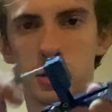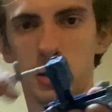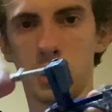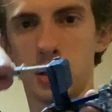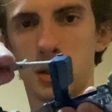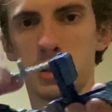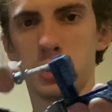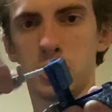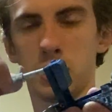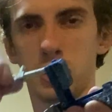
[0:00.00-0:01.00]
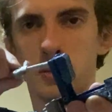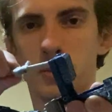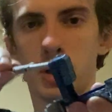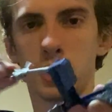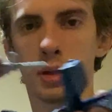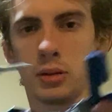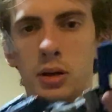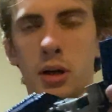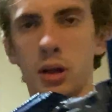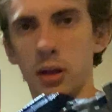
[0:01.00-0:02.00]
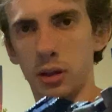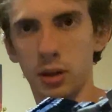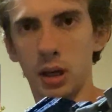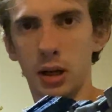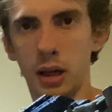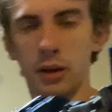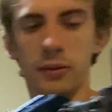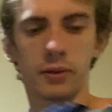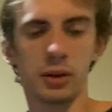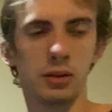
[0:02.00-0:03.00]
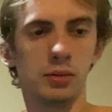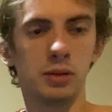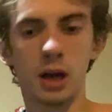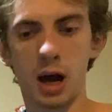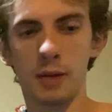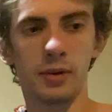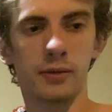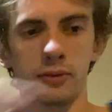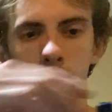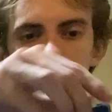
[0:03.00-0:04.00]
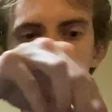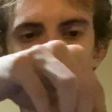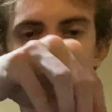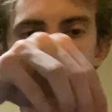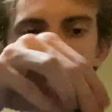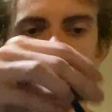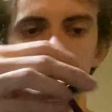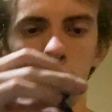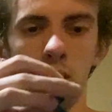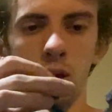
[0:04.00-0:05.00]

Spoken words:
And then just wiggle the gun out free. Do not be forceful, okay?